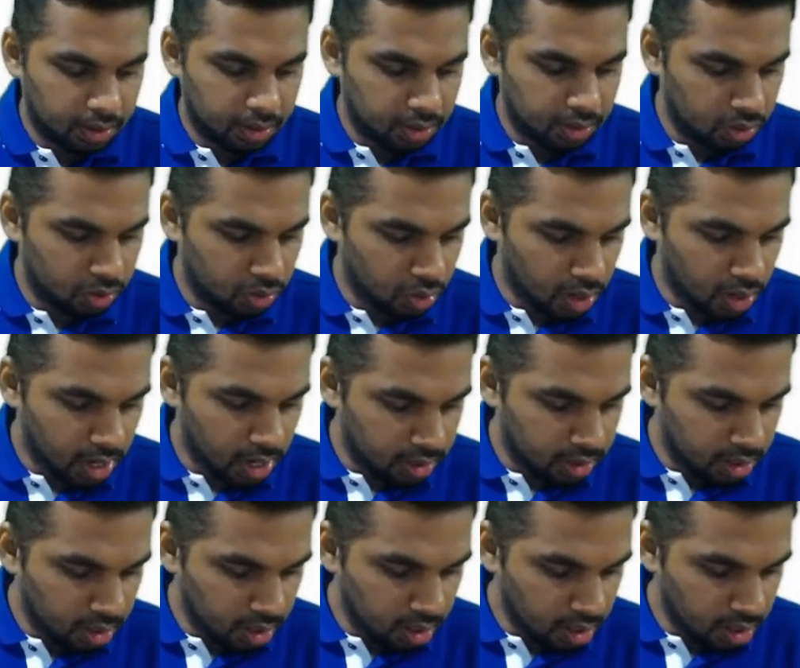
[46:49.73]
So I
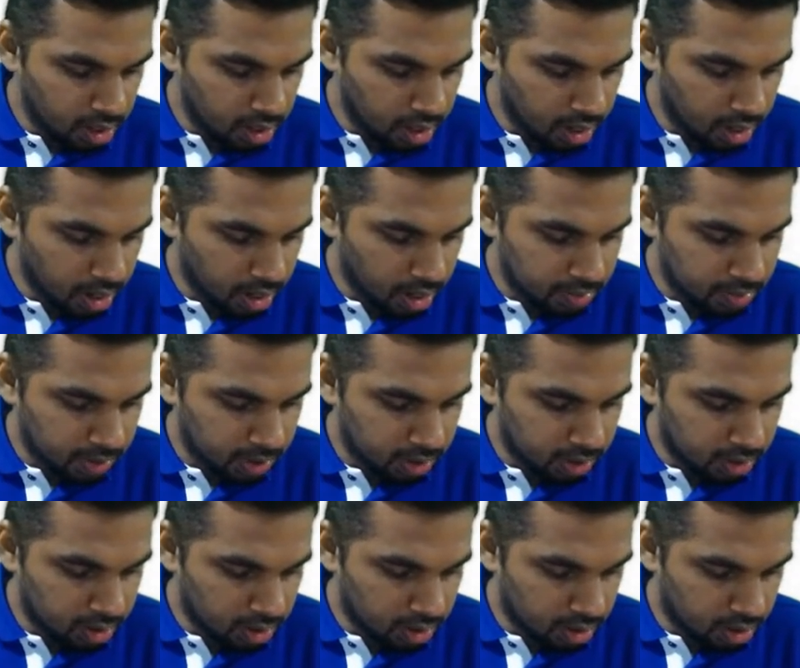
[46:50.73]
think I had
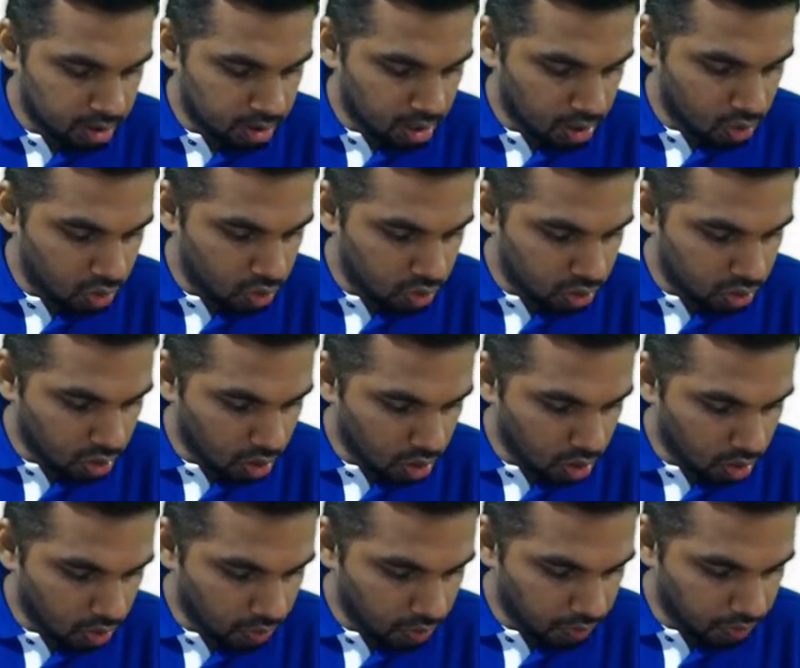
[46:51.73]
missed the doubt
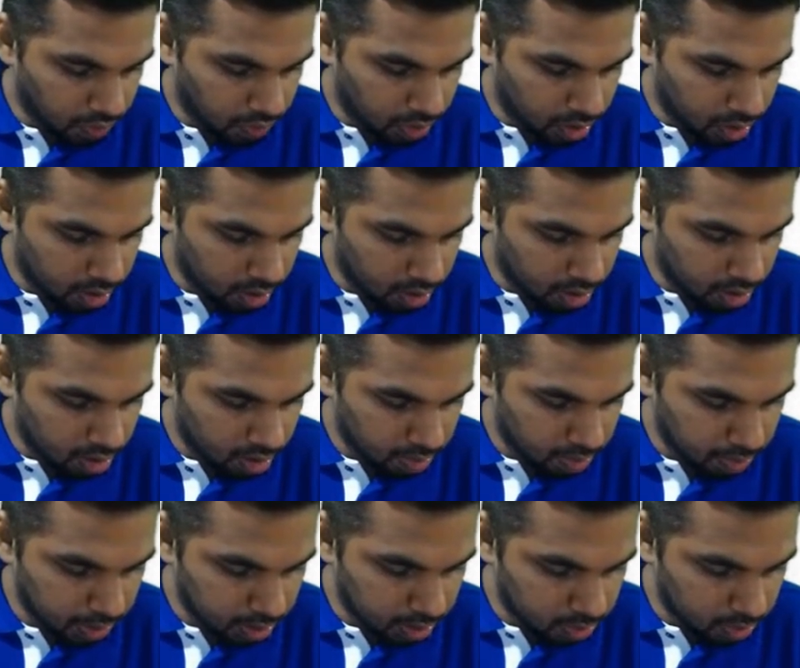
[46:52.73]
of
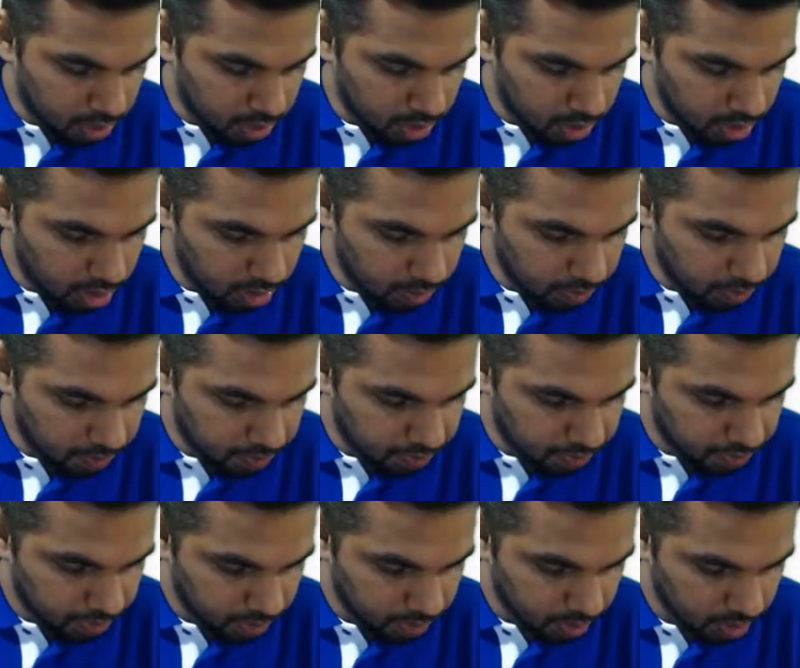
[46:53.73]
Padmini.
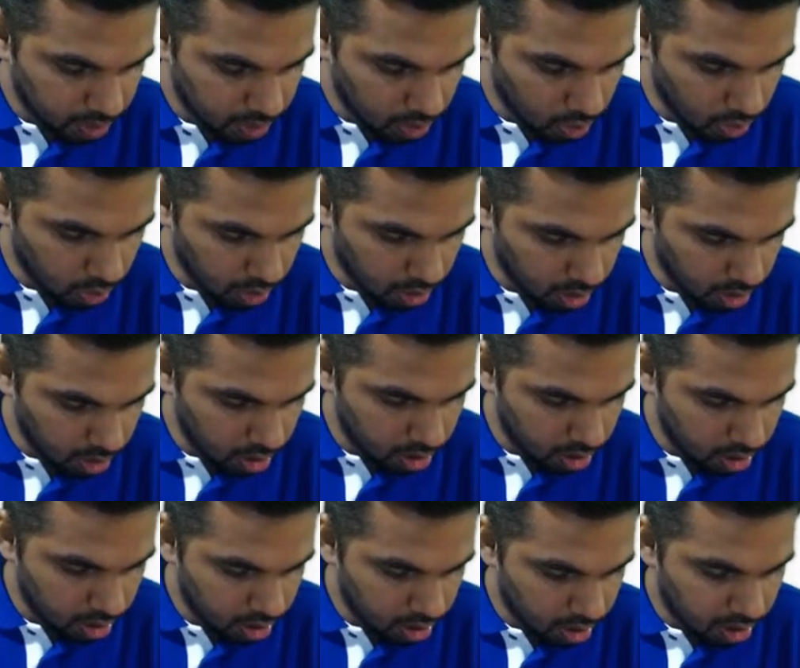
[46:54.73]
Okay.
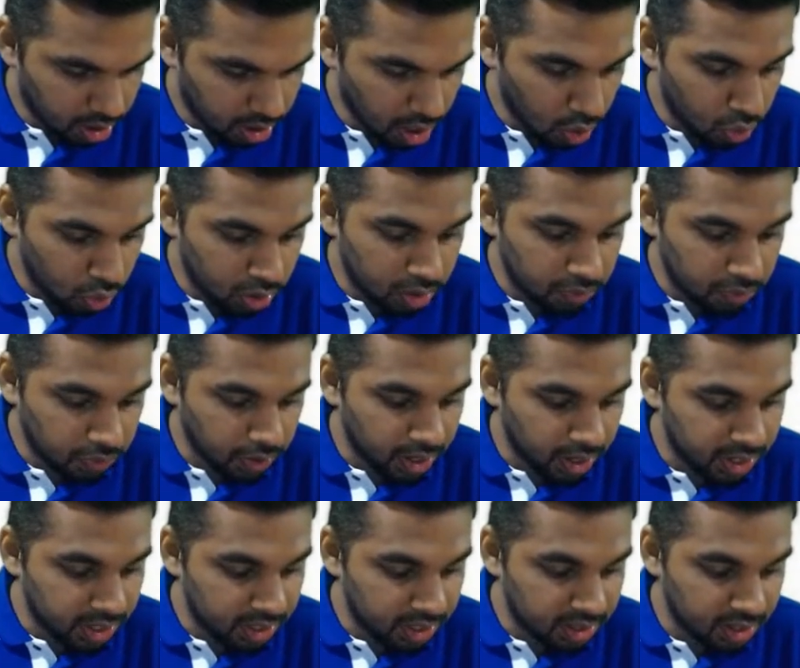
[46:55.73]
Doubt in
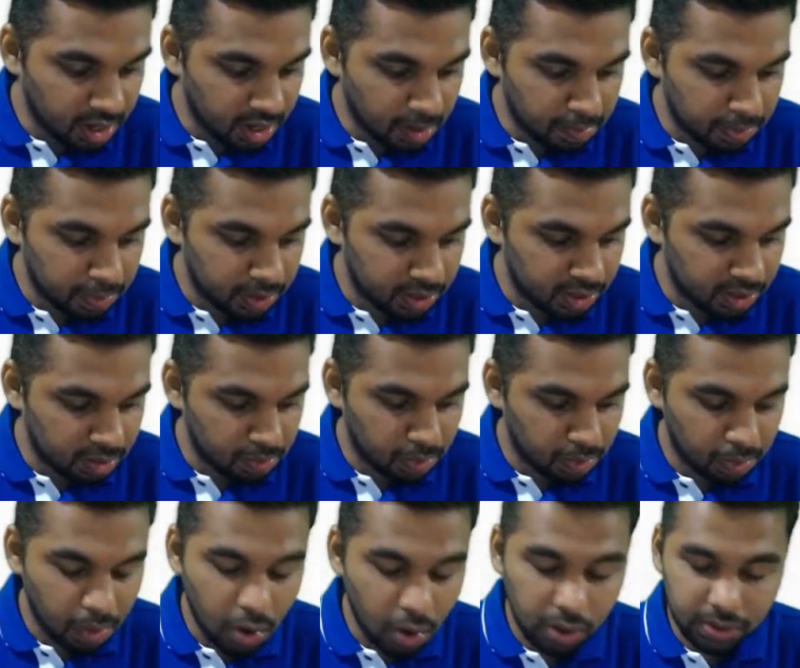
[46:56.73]
finding the numbers
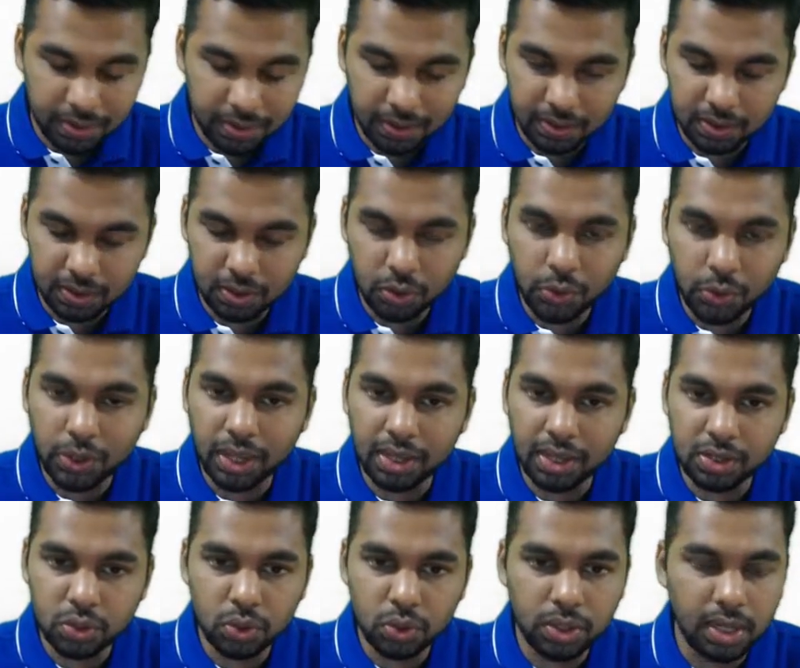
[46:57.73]
in boxes. Okay.
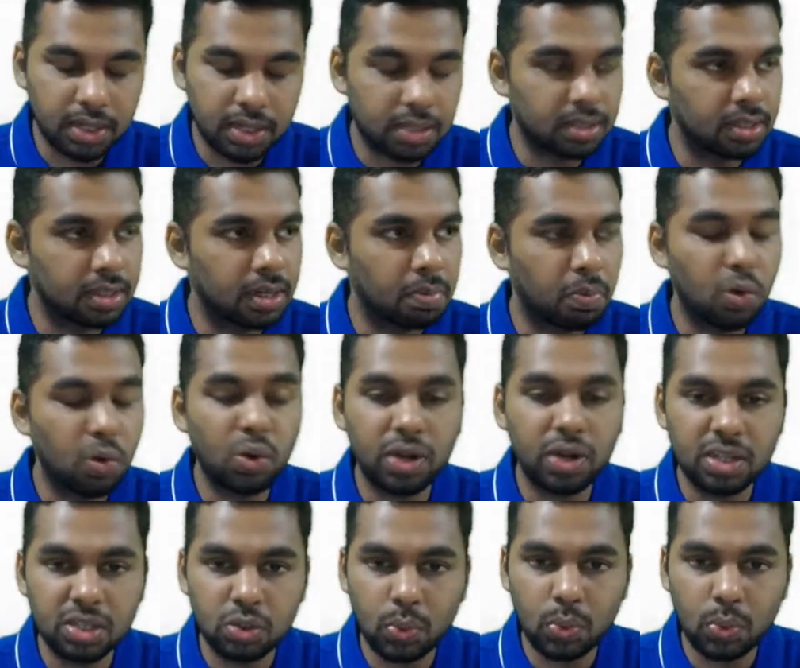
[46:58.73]
So that's the bonus